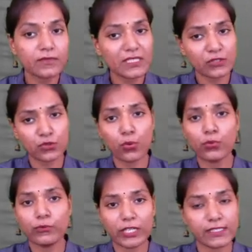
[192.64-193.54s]
So
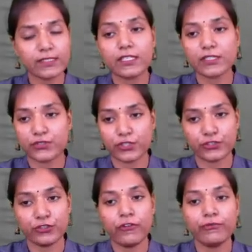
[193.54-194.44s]
what is the
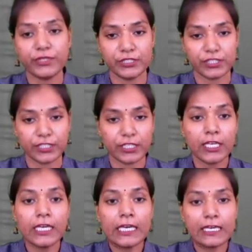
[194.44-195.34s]
construction of BJT?
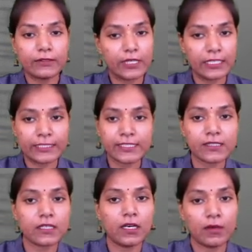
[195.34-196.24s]
It is
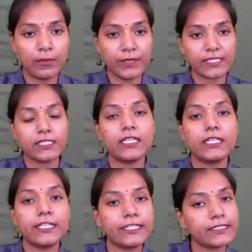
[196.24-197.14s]

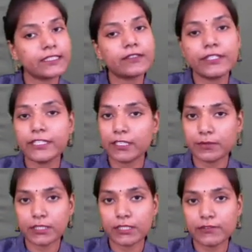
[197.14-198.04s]
basically it is a
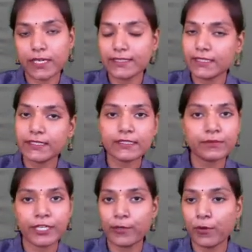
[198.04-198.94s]
3-terminal device and it is
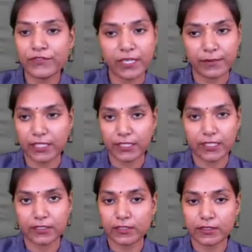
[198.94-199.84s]
made up of
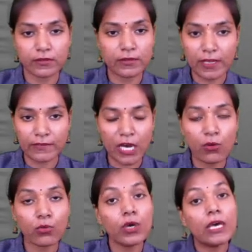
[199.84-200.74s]
semiconductor.
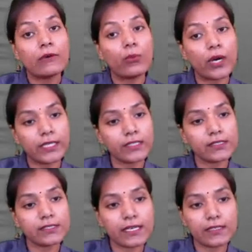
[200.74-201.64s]
Now what
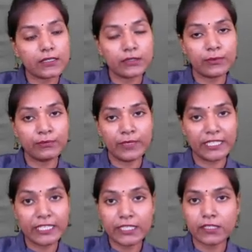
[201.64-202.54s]
is the
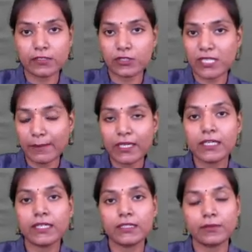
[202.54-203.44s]
material, the
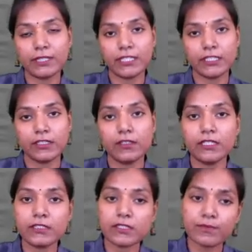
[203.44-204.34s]
semiconductor material?
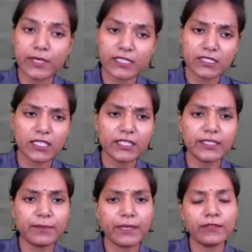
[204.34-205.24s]
It is basically
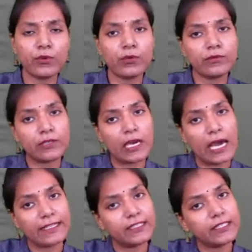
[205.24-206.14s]
depend,
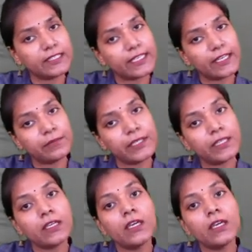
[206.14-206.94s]
either it can be